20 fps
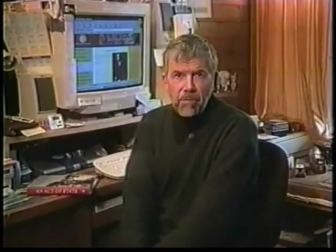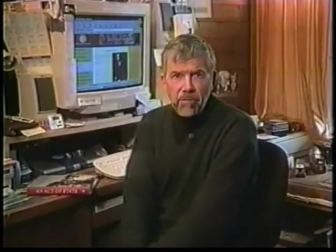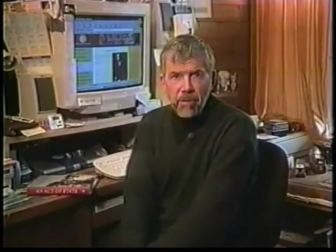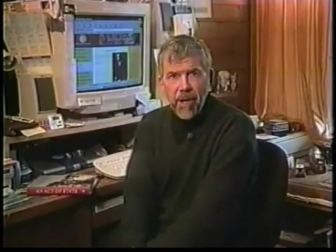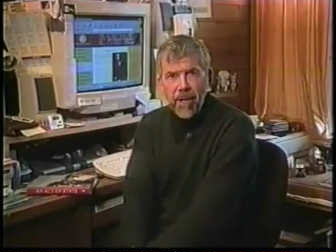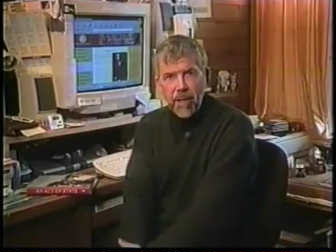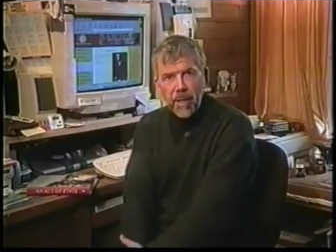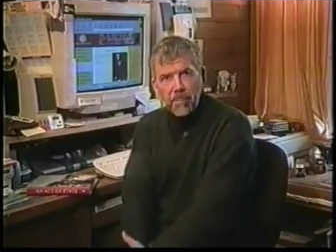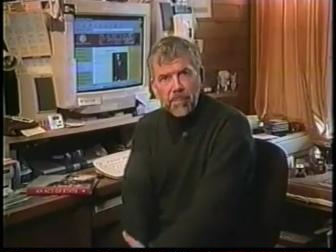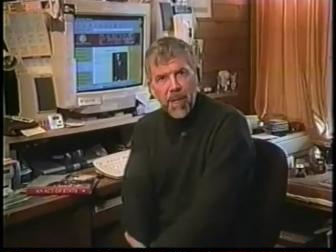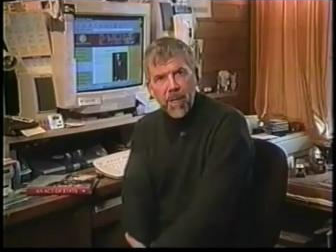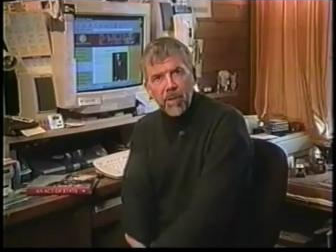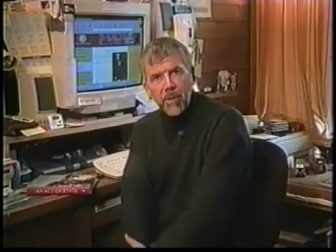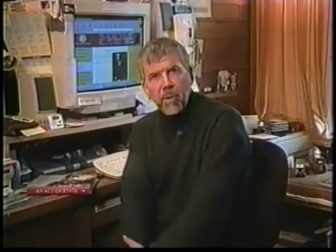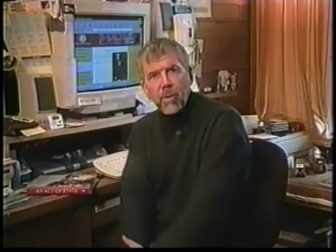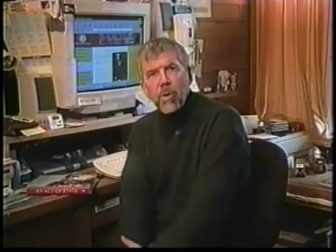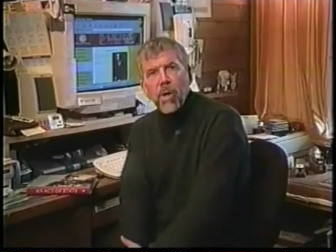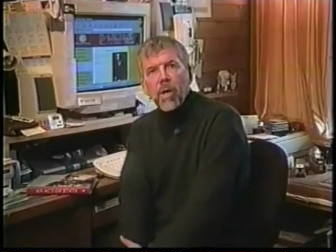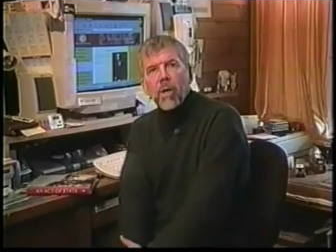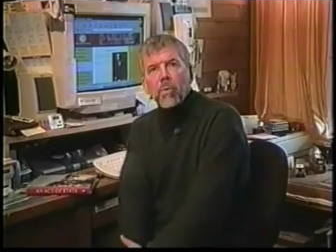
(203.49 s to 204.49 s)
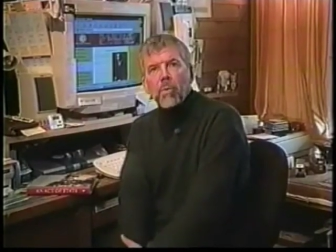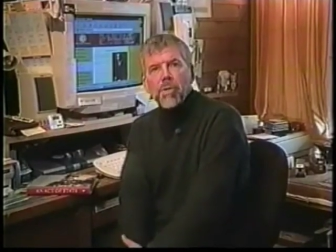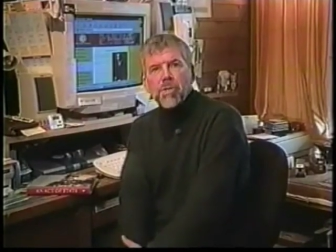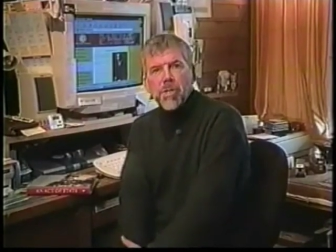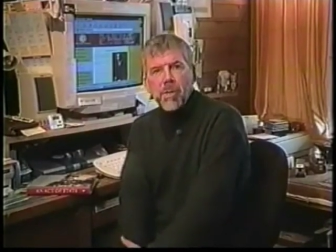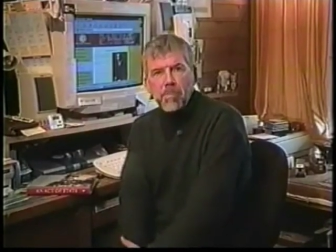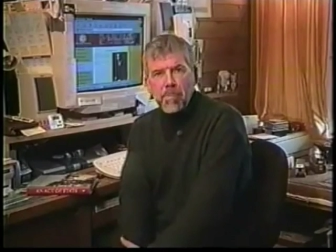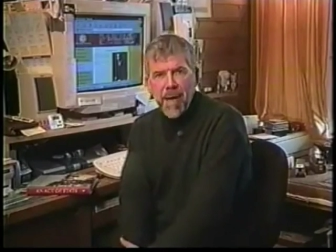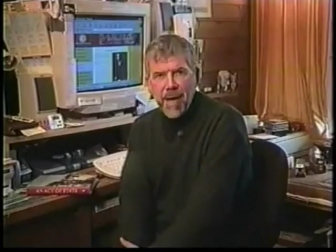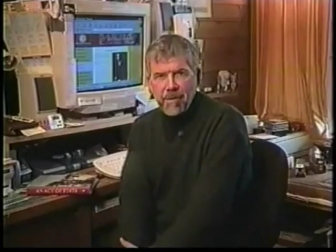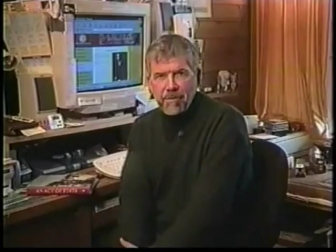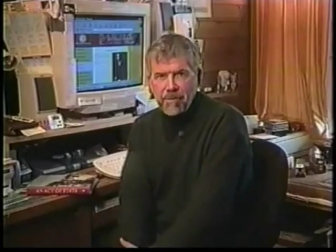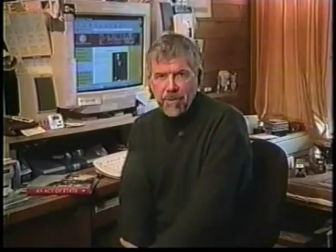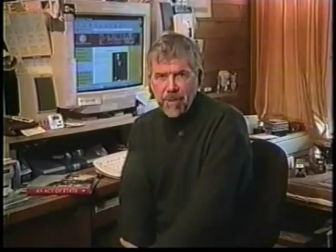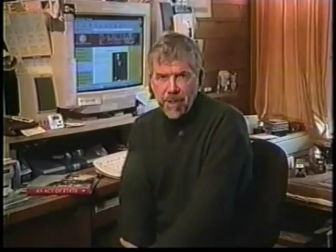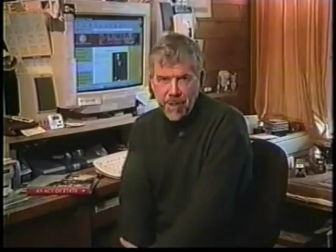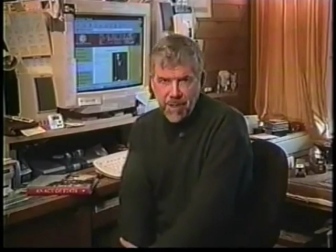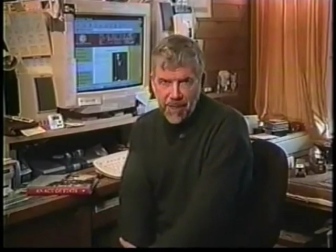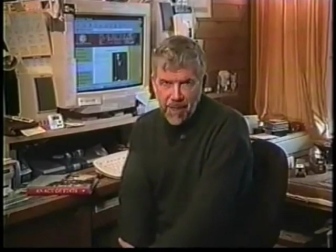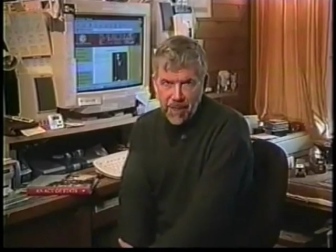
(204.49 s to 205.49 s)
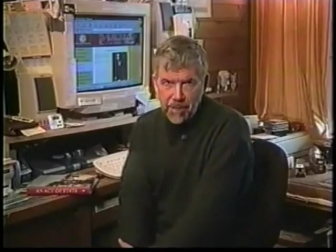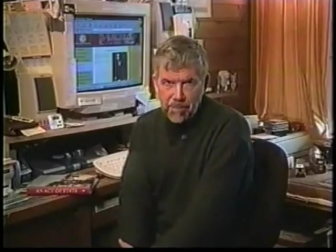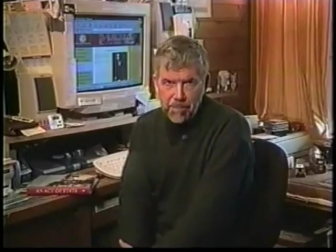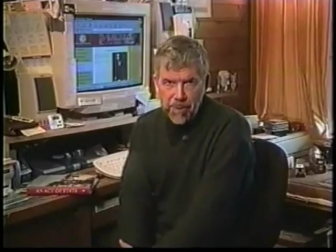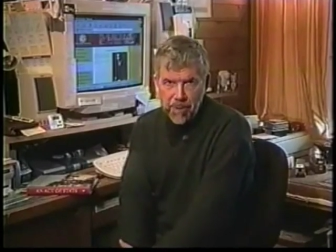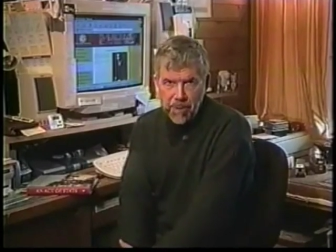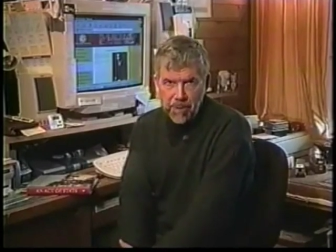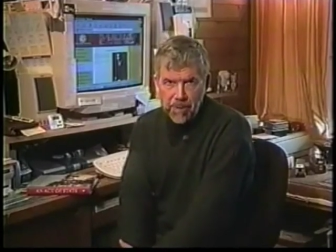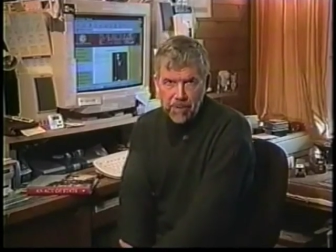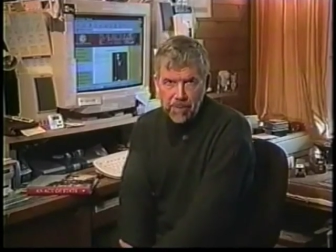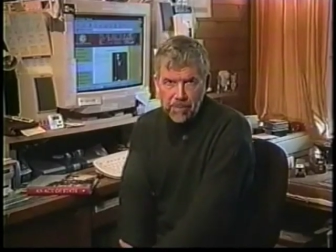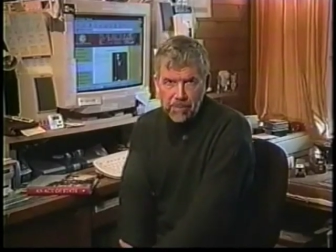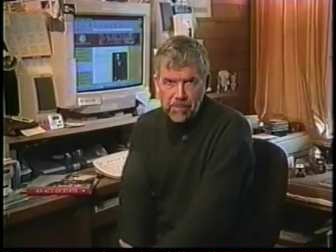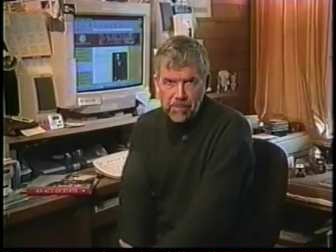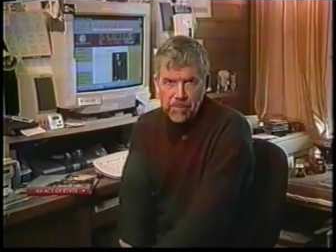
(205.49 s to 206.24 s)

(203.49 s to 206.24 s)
Frank Liberto was a mafia kingpin.